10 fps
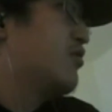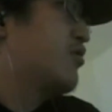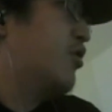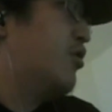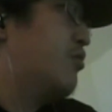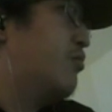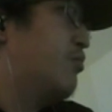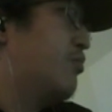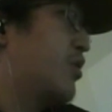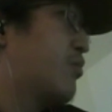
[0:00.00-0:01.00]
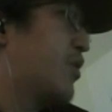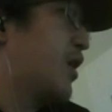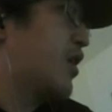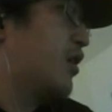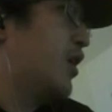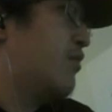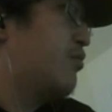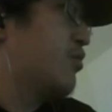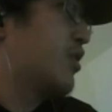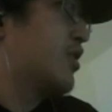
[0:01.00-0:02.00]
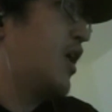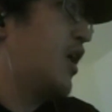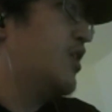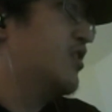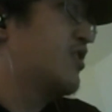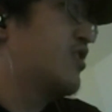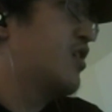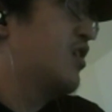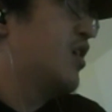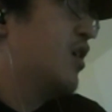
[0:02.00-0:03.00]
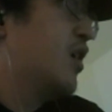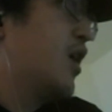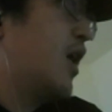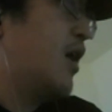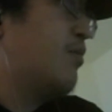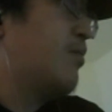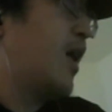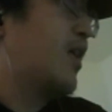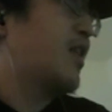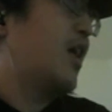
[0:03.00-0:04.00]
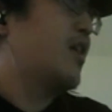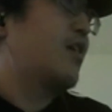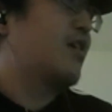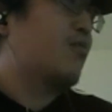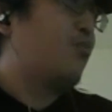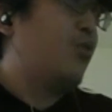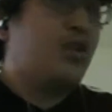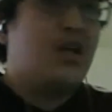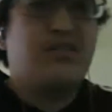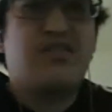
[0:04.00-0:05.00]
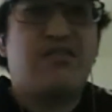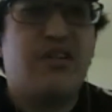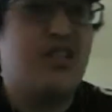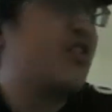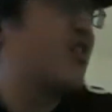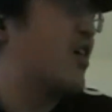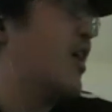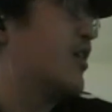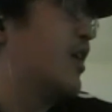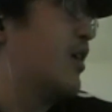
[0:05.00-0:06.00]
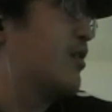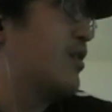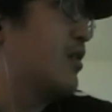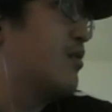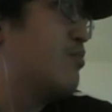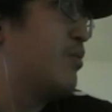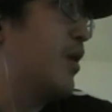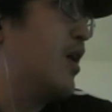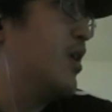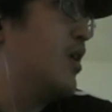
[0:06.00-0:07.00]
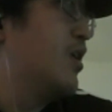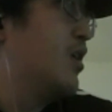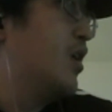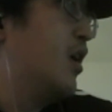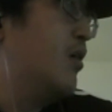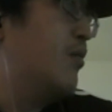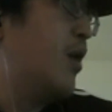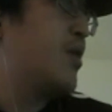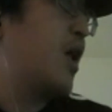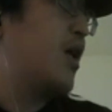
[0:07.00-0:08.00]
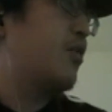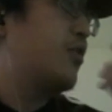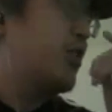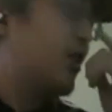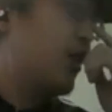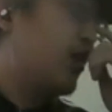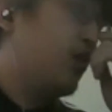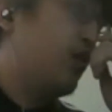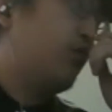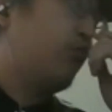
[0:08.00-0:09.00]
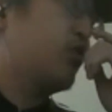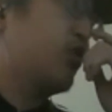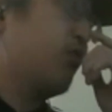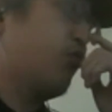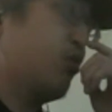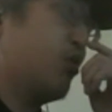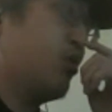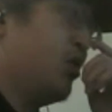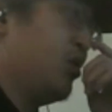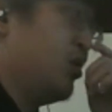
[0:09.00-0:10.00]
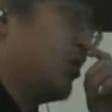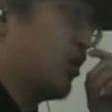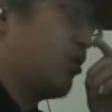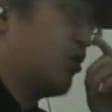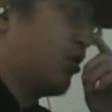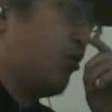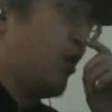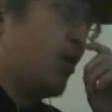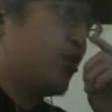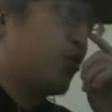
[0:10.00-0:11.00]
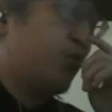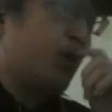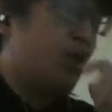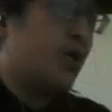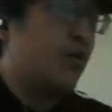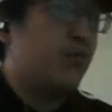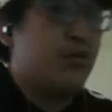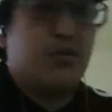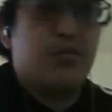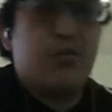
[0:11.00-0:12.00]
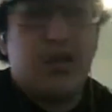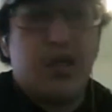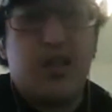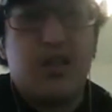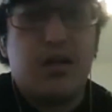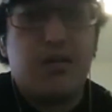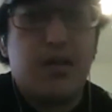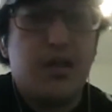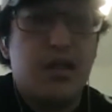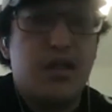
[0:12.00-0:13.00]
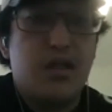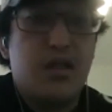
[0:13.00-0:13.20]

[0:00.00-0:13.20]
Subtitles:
So with pick 11 with the Titans, I mean, I think Will Levis fits at this spot. I mean, I know they need a receiver. They could go edge, but what do you guys think about that?